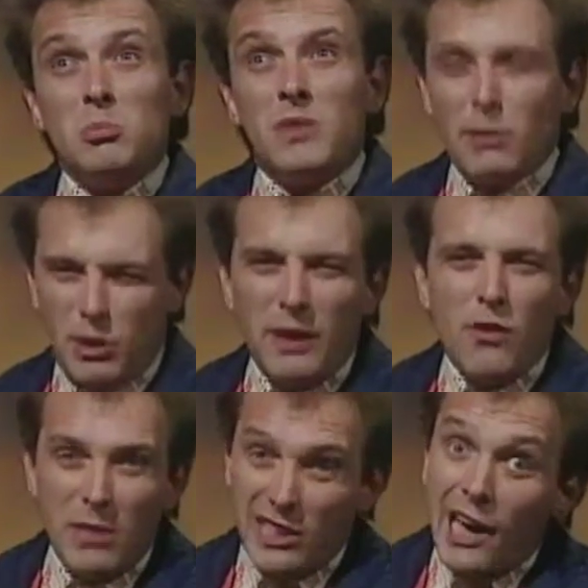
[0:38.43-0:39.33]
That was a bit of
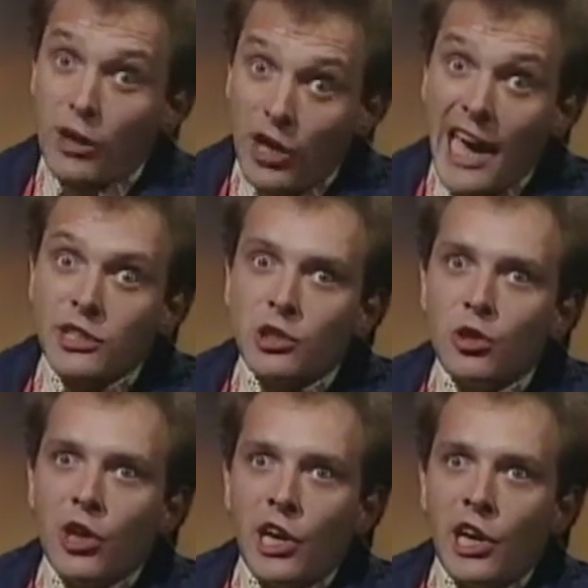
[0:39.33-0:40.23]
a miscalculation,
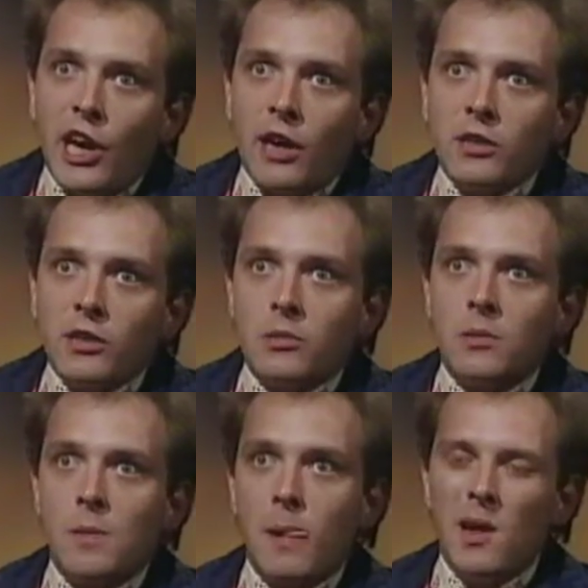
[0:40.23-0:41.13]
really.
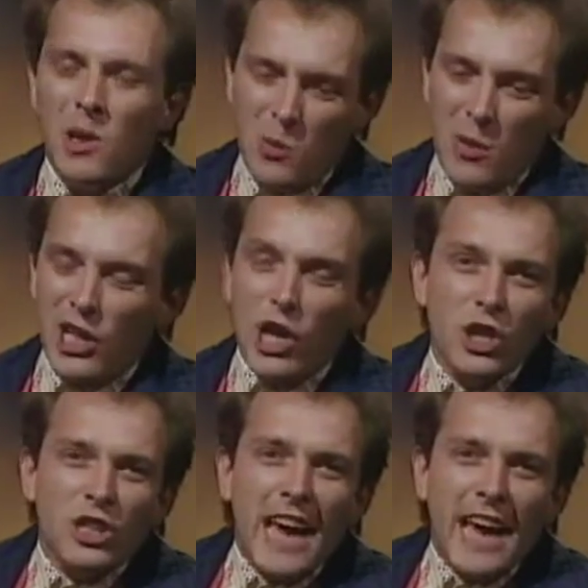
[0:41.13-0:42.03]
Well, the
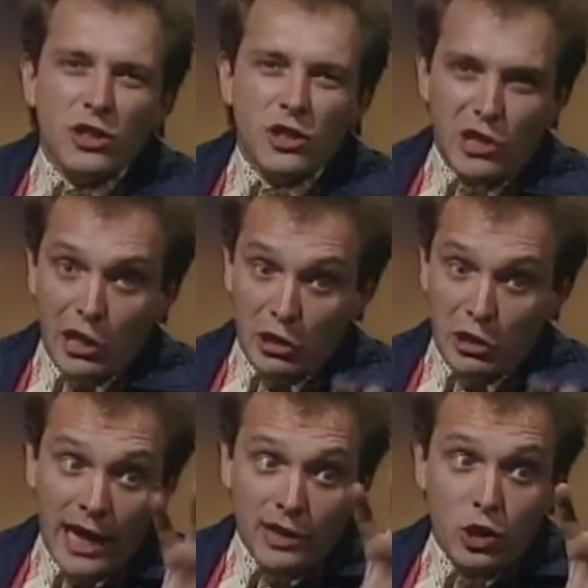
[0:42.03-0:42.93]
undertakers is like
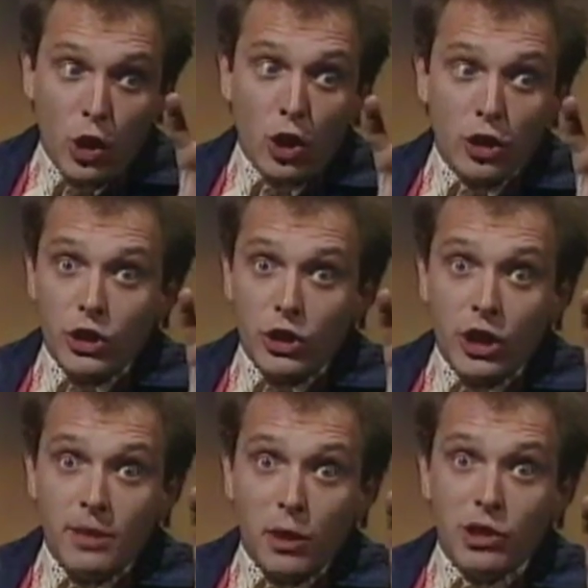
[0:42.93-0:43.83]
next door to the
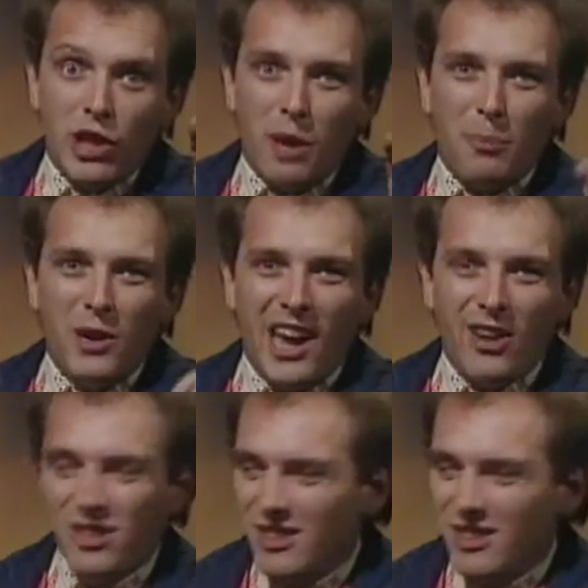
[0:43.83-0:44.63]
dirty bookshop, you know.